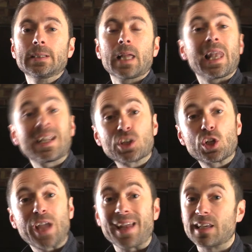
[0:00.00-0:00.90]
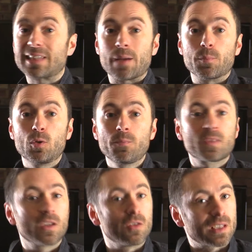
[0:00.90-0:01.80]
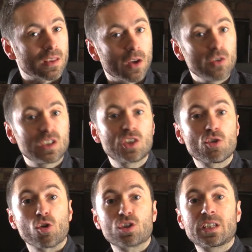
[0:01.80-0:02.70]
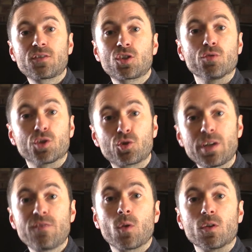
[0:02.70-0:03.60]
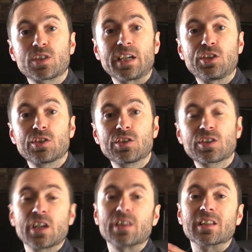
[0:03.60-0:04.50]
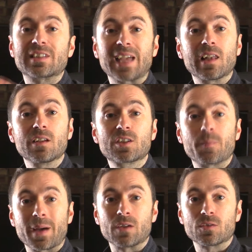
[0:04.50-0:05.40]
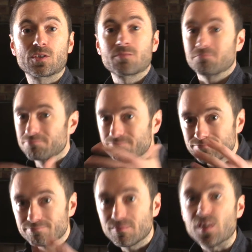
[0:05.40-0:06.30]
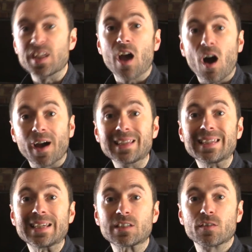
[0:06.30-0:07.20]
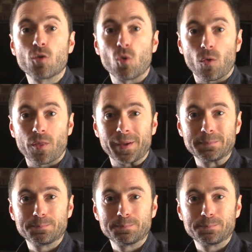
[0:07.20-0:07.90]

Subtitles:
let's look at an example using those interrogatives to retrieve quotations that tell us about the ideas of an author.